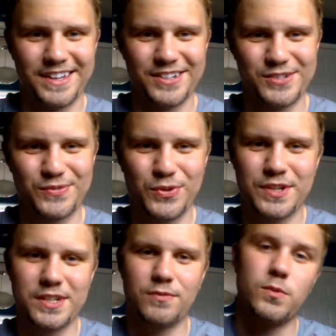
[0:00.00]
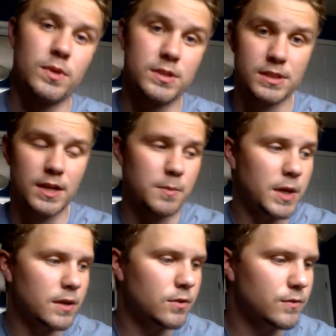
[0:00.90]
There's 40 different ones that I
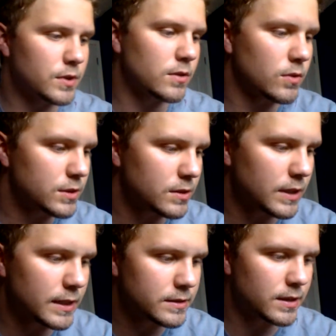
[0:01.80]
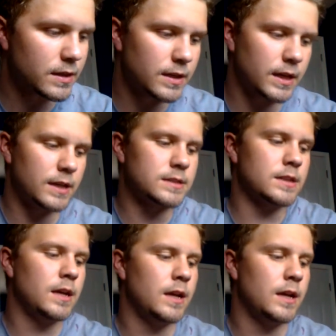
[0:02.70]
made over the course of the last 10 days.